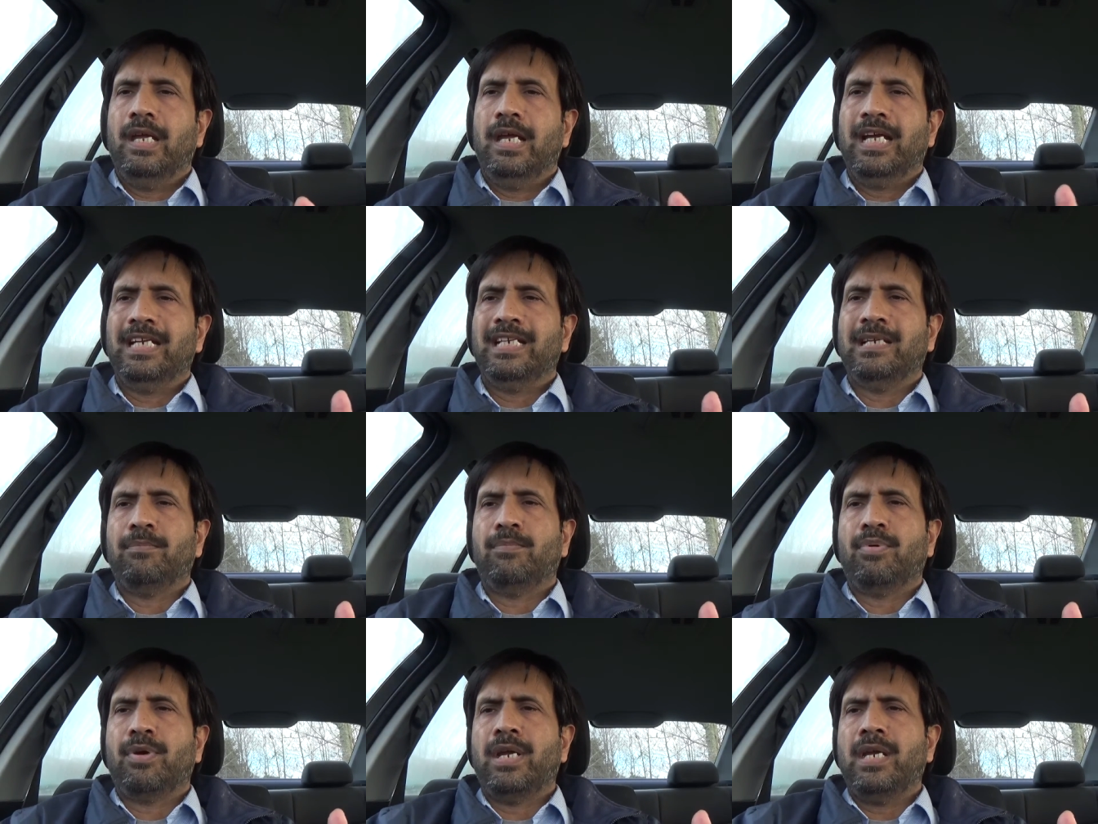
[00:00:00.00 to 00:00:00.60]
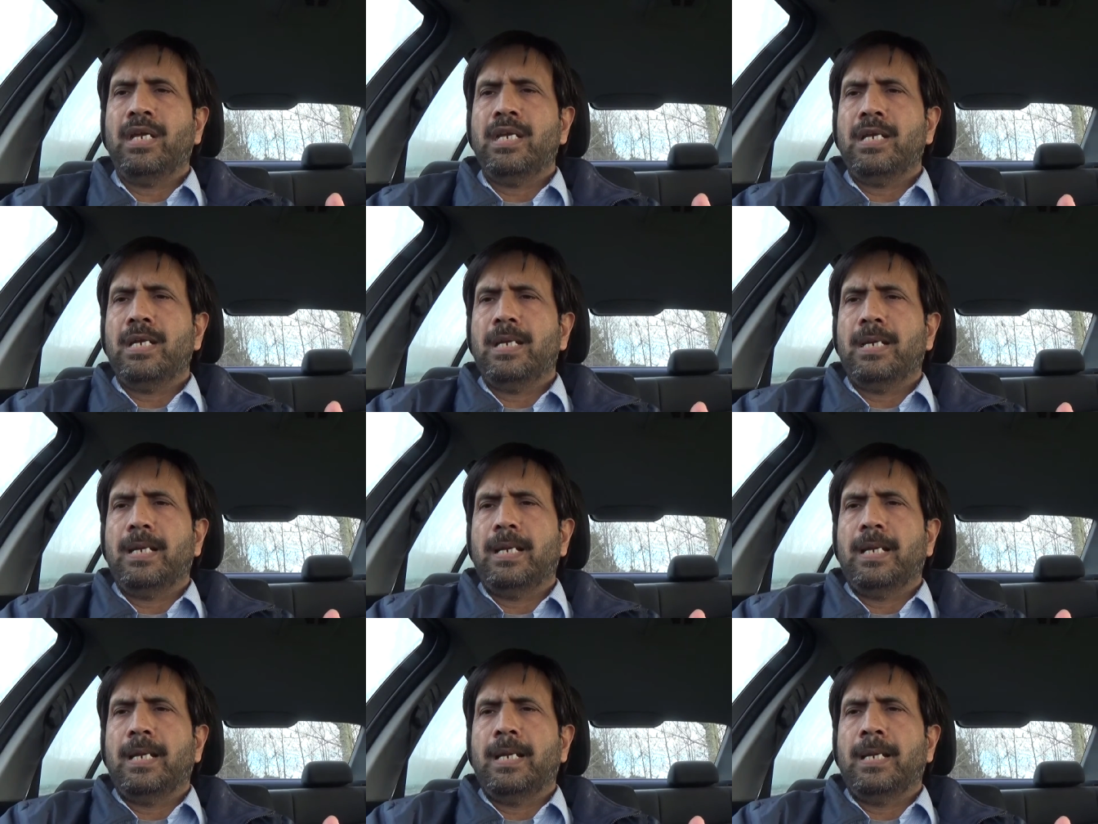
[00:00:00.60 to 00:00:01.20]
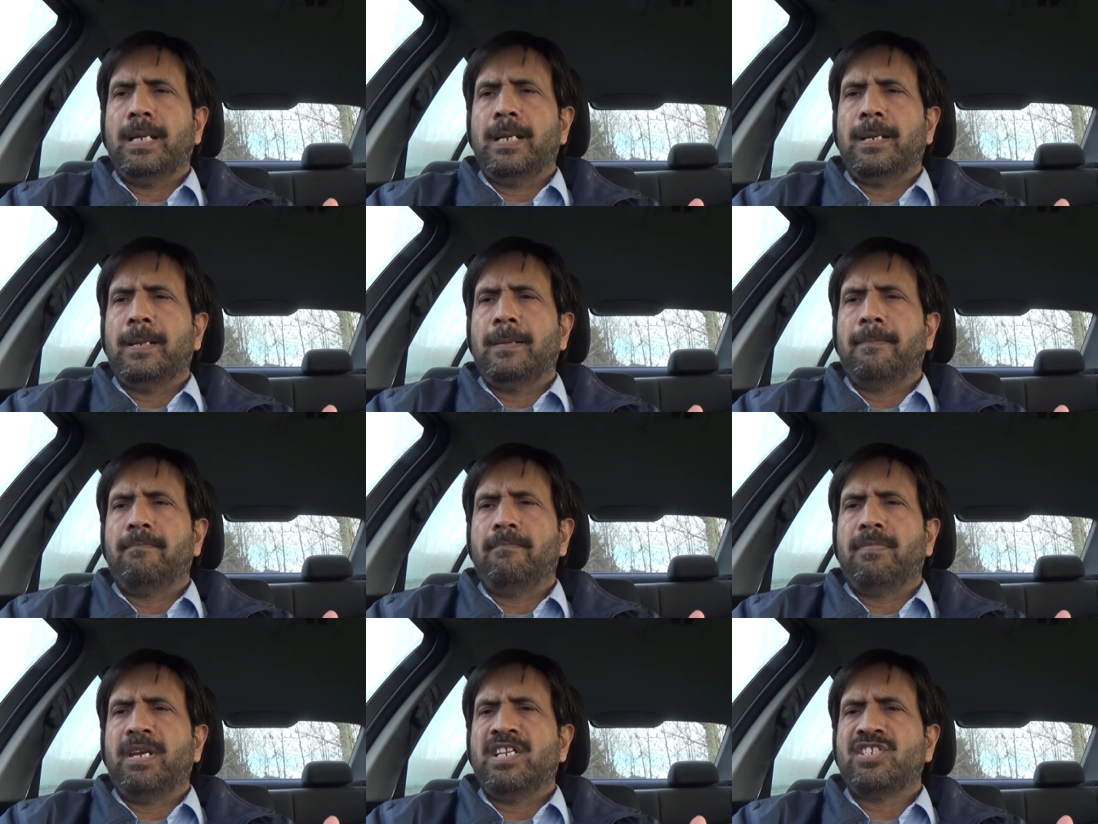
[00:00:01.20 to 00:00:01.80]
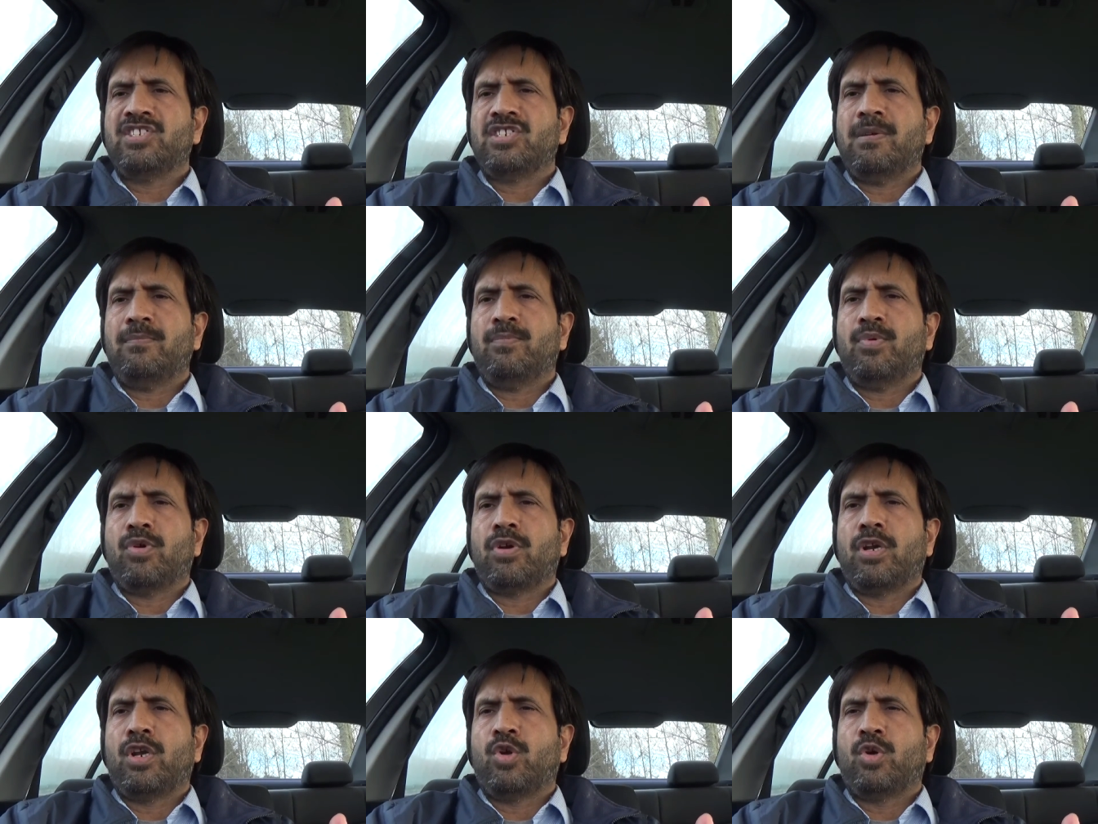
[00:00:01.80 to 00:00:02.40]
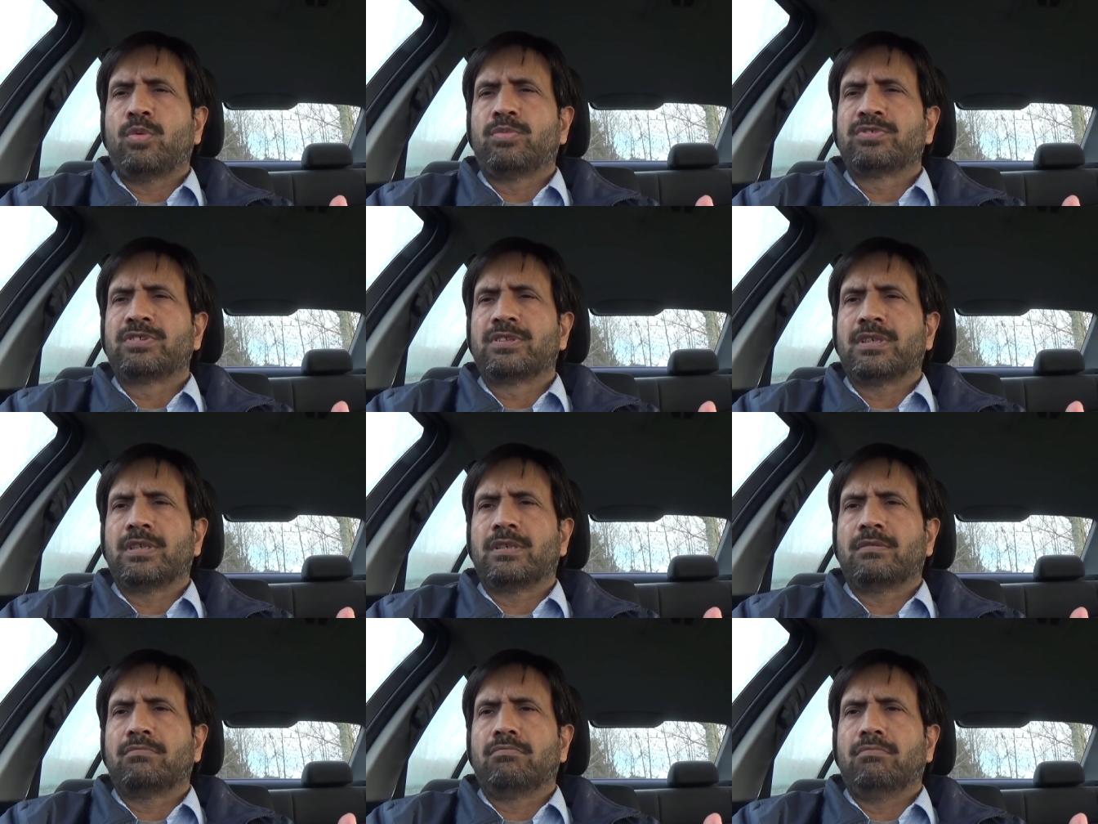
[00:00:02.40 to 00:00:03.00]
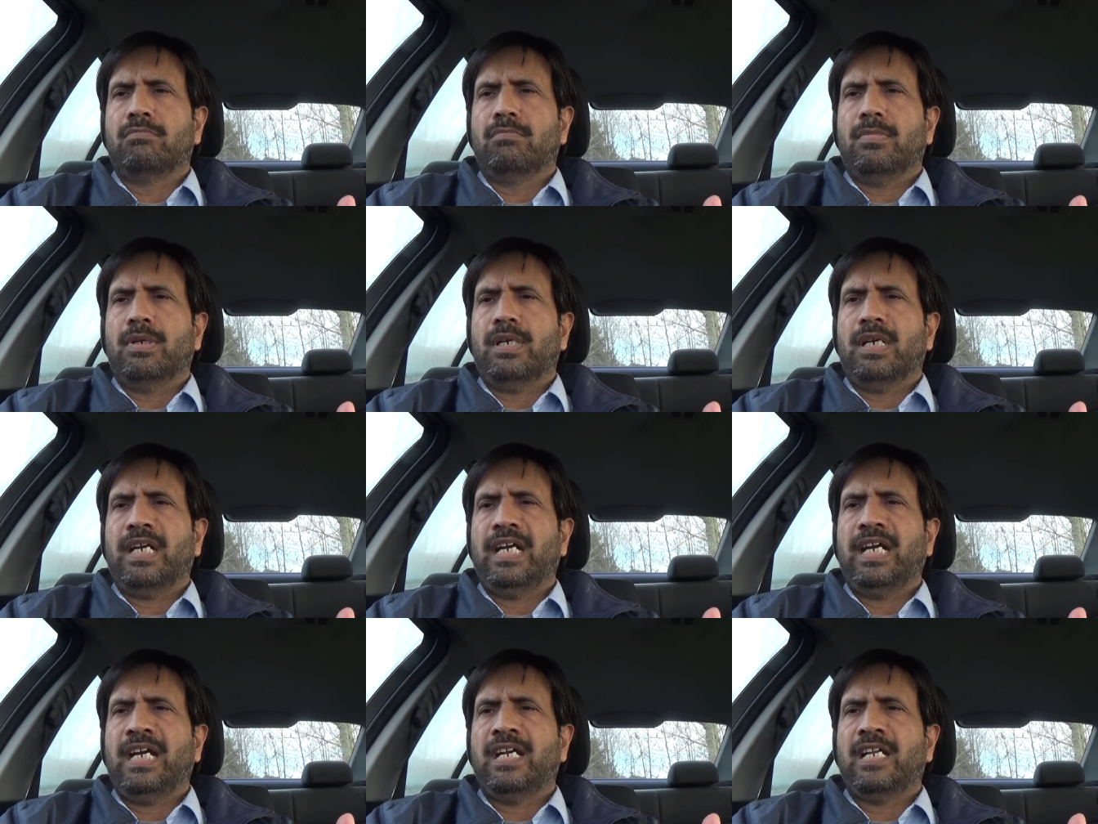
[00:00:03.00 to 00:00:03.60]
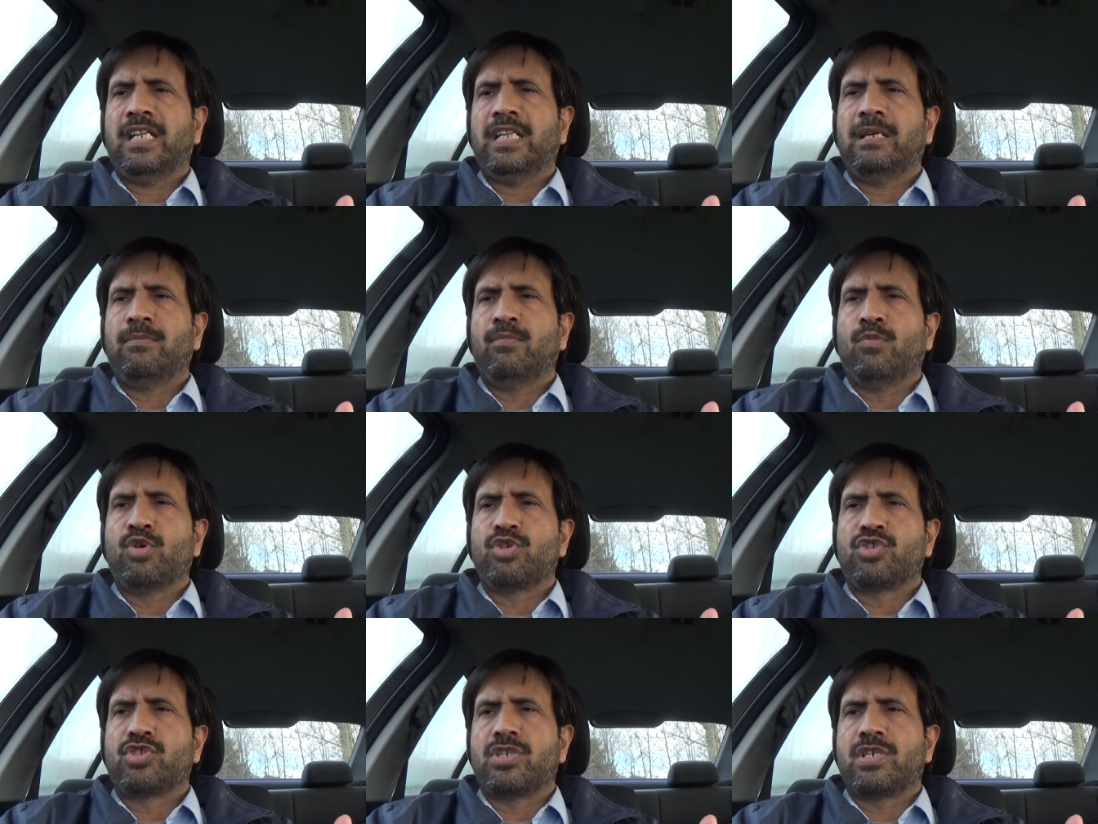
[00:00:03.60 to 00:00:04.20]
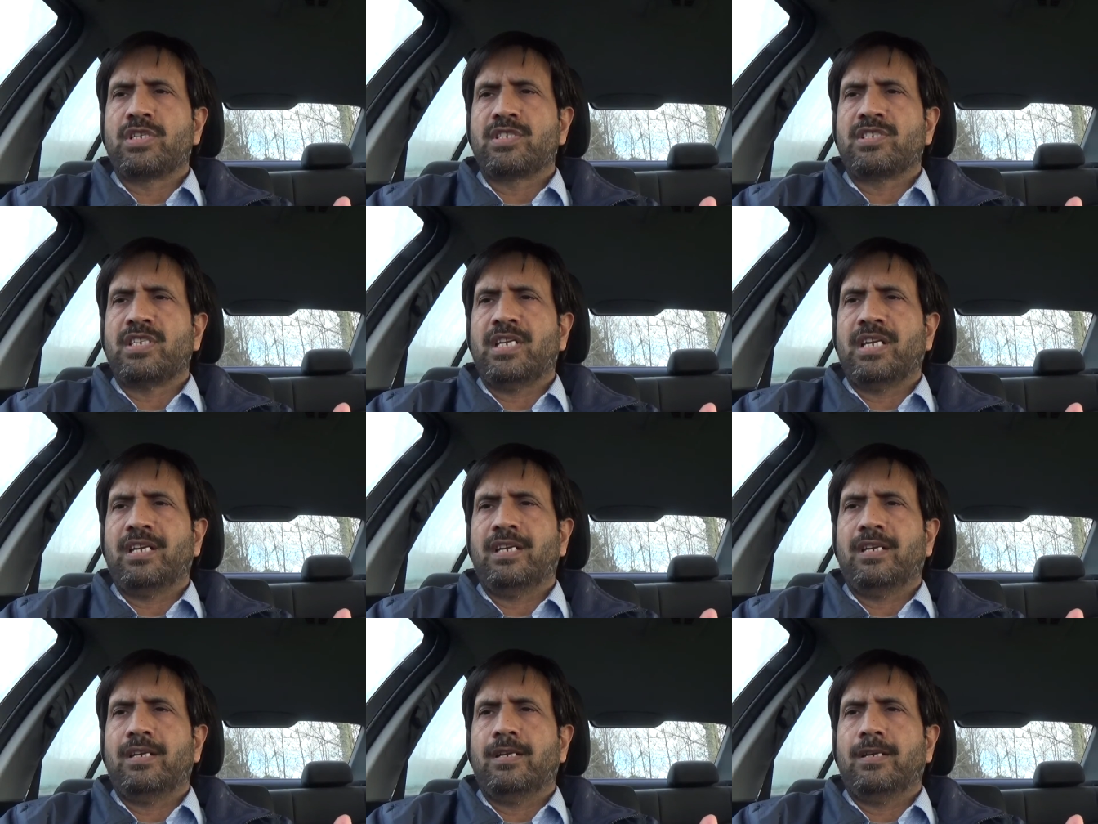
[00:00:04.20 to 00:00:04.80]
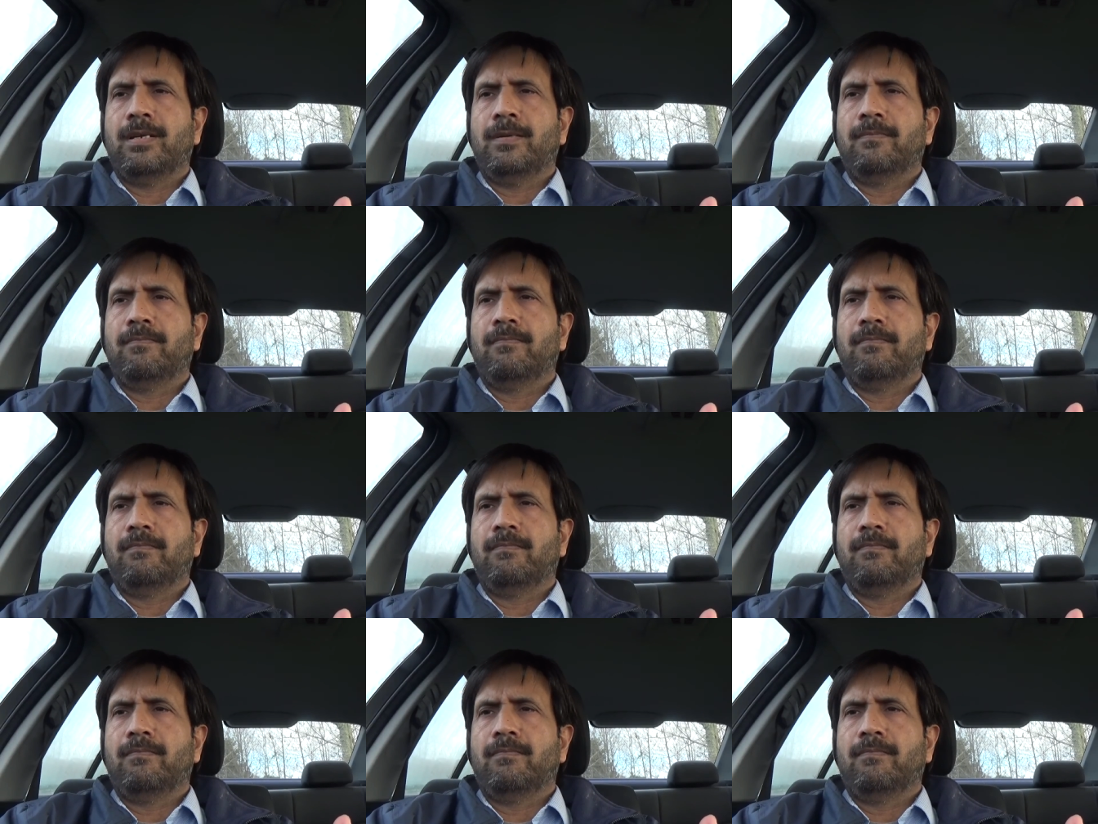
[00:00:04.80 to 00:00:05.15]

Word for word: And the brain, uh, brain's temporal lobes uh, handle emotions and uh,